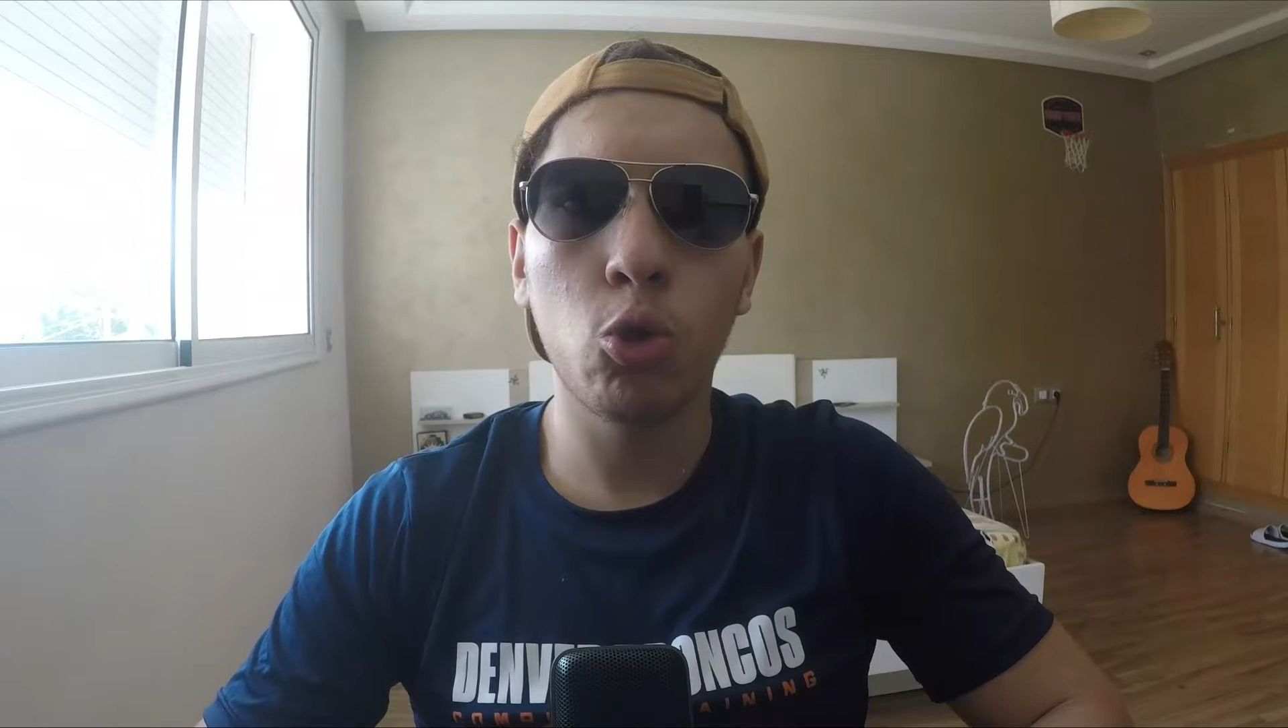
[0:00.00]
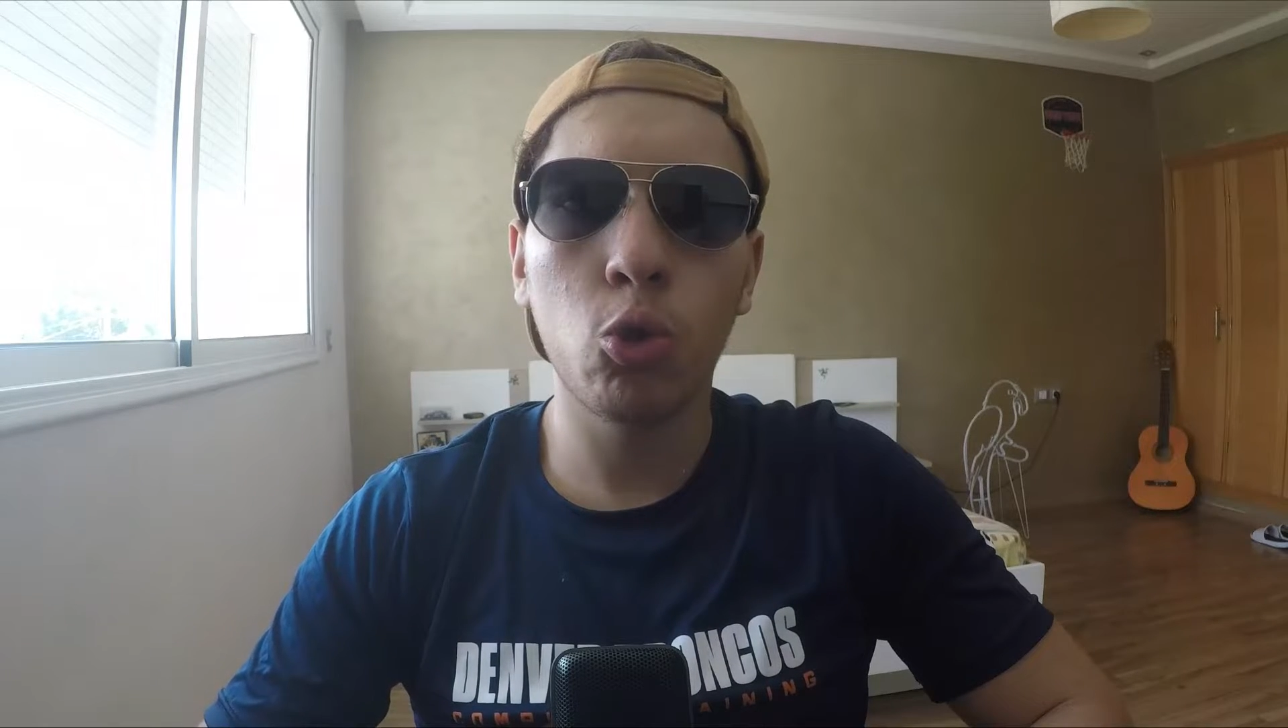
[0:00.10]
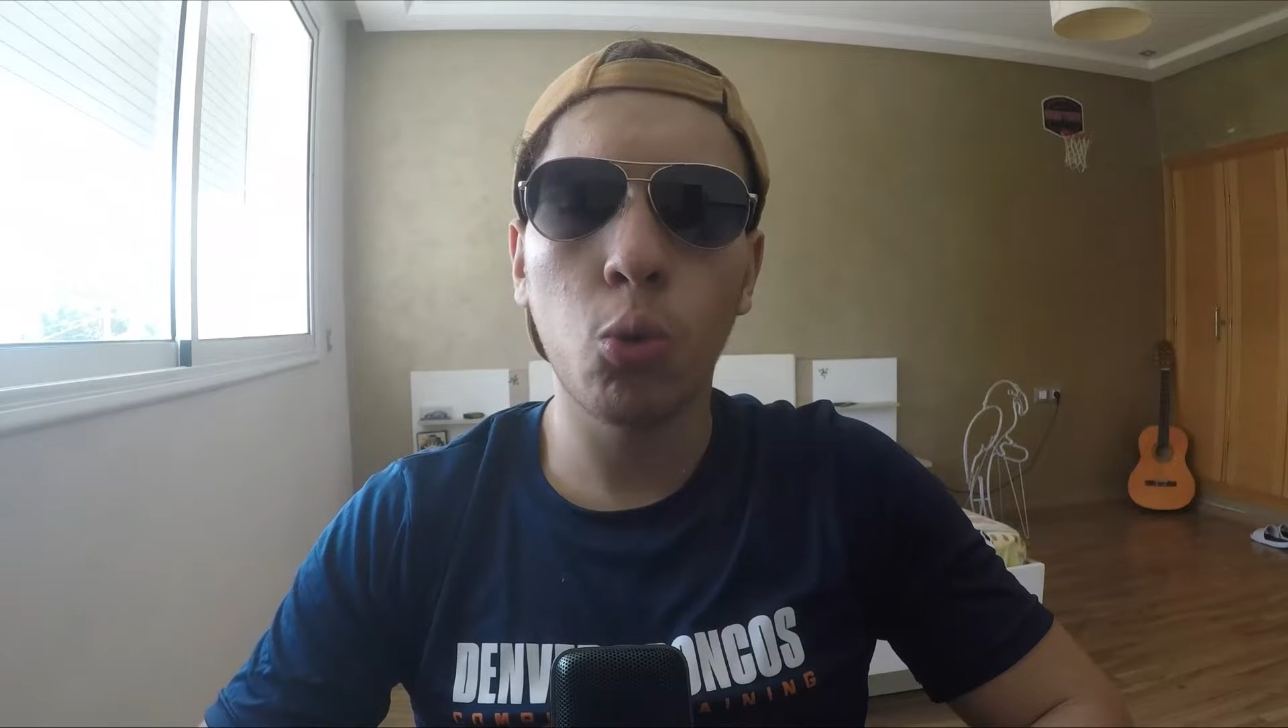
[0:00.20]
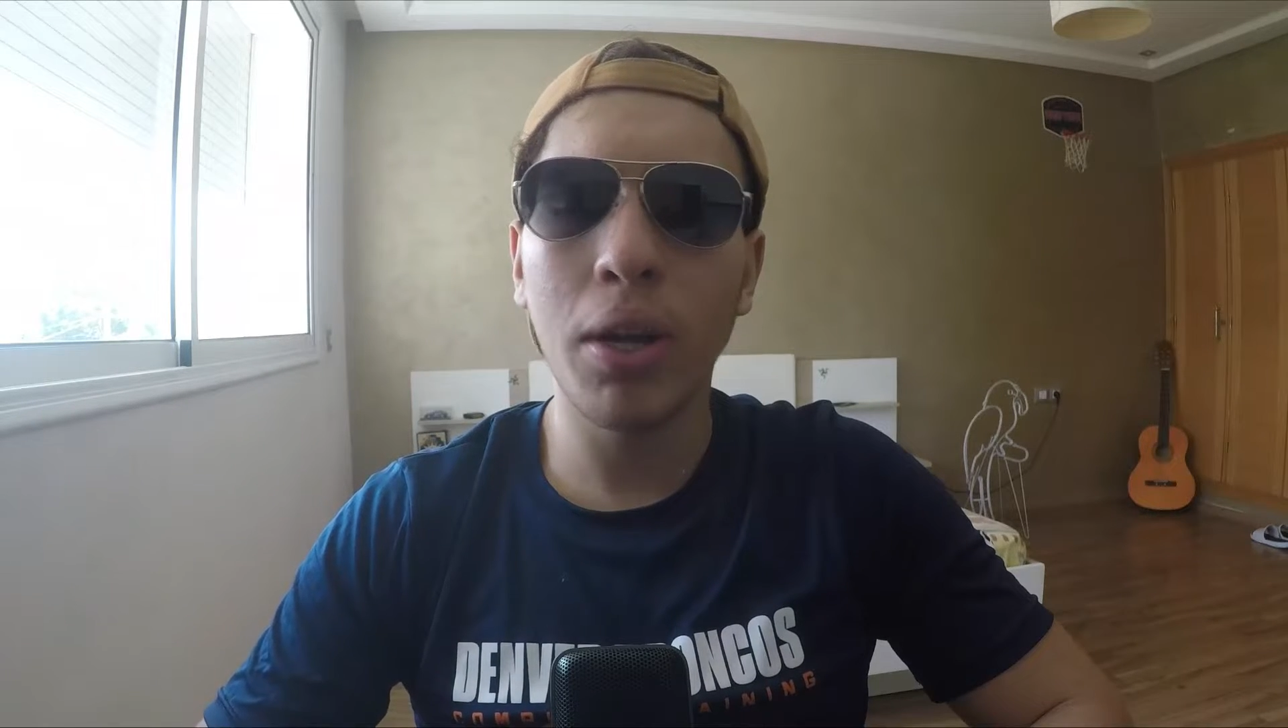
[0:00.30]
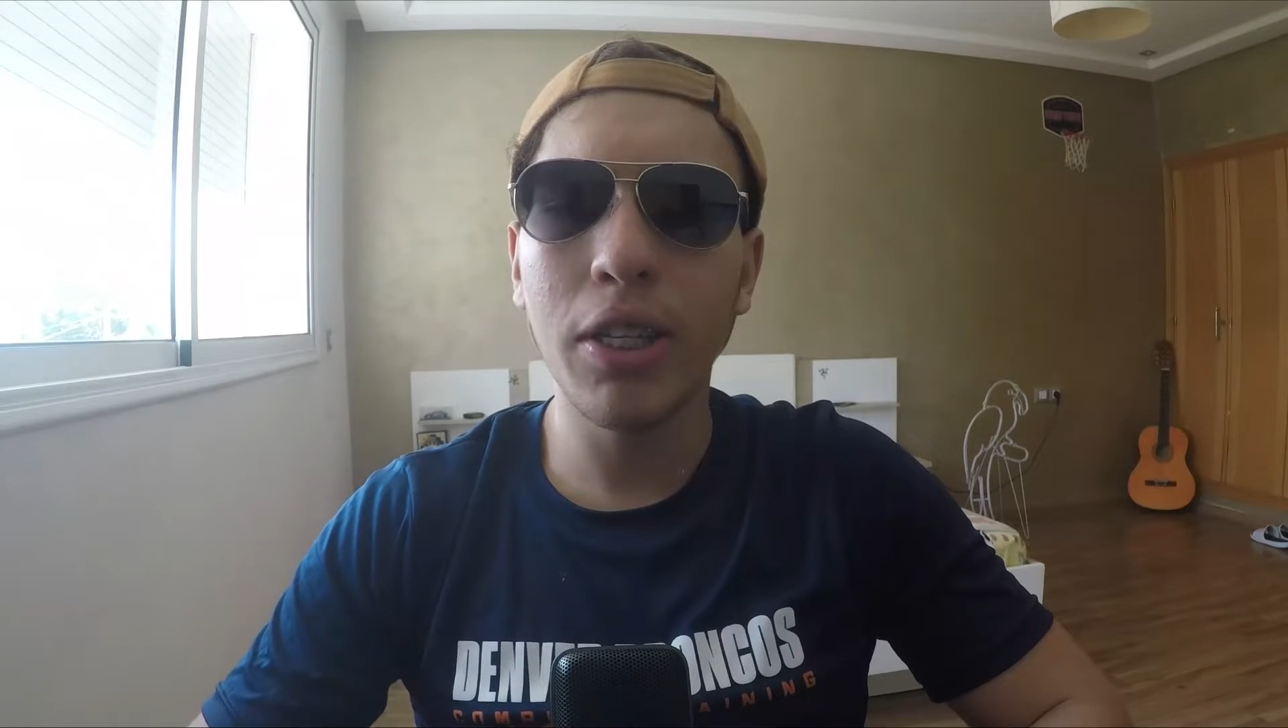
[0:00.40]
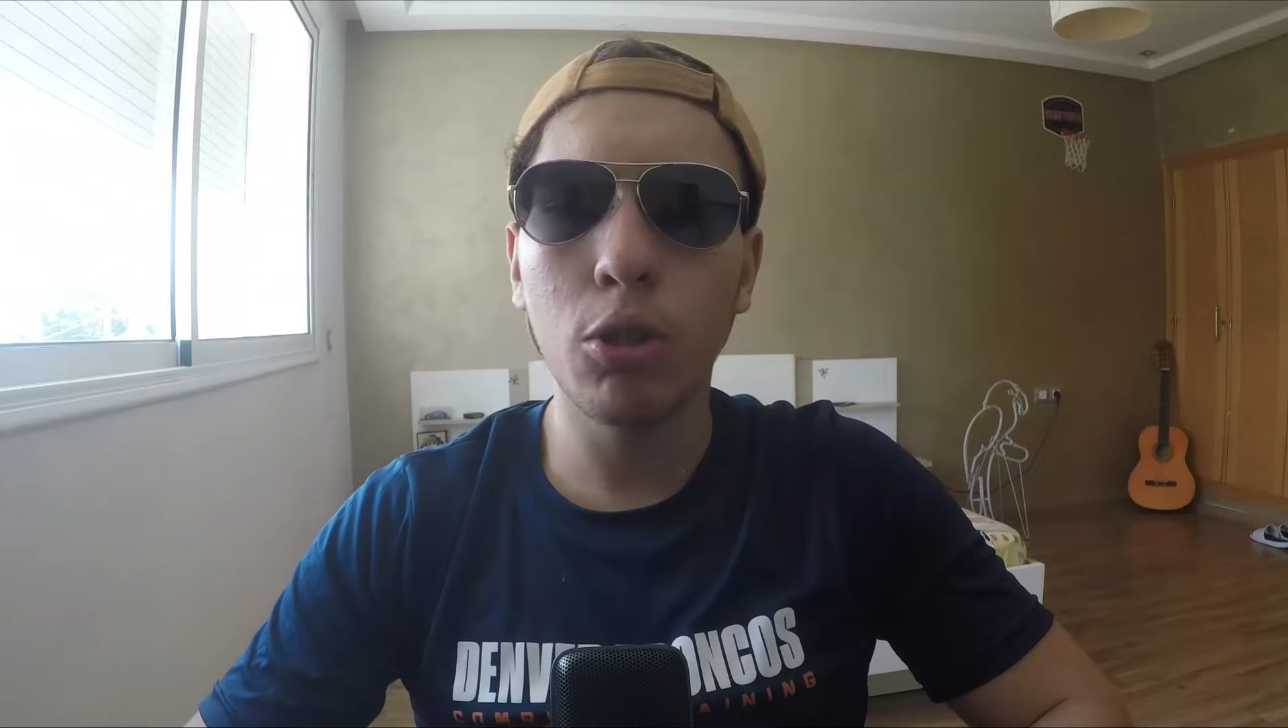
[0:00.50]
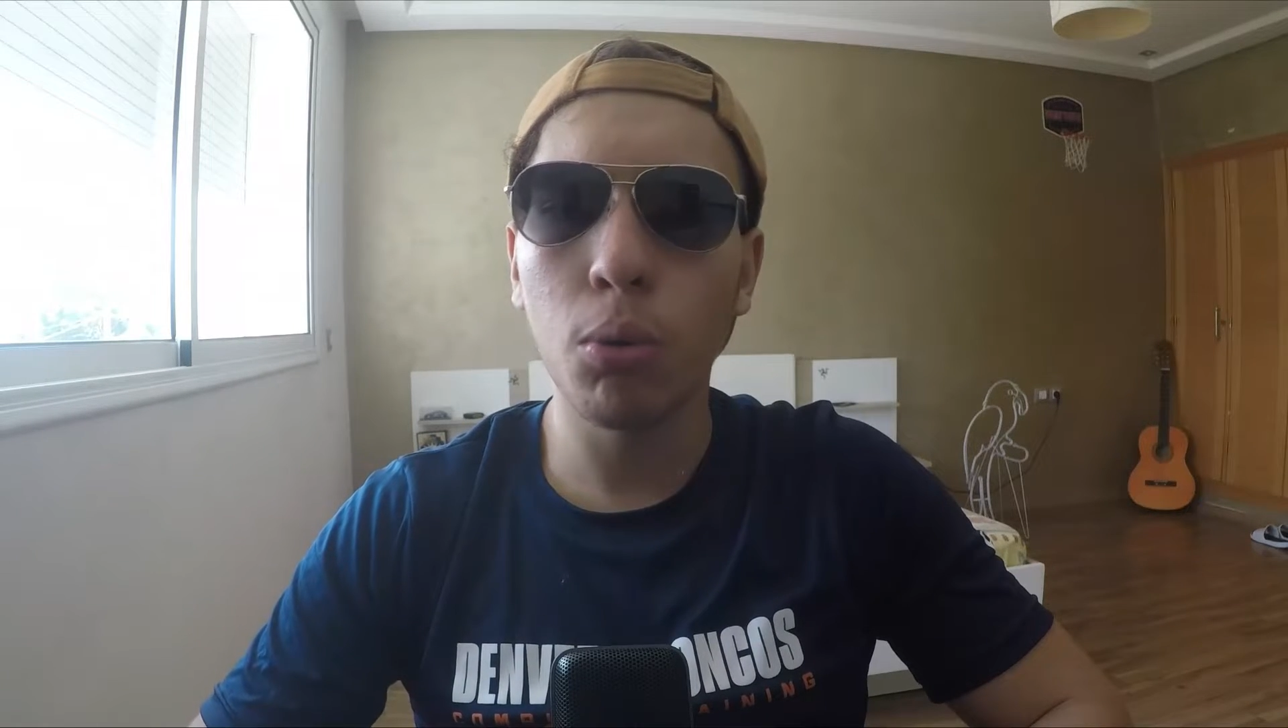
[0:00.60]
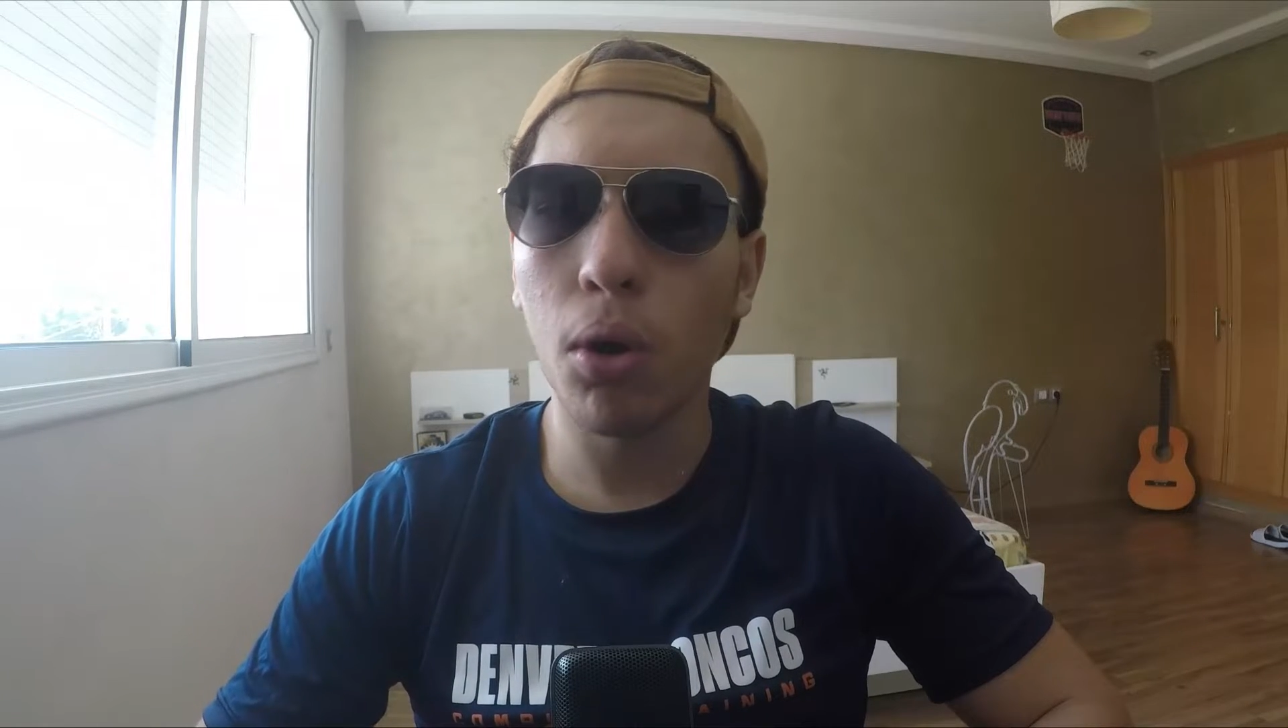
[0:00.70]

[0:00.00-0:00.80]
22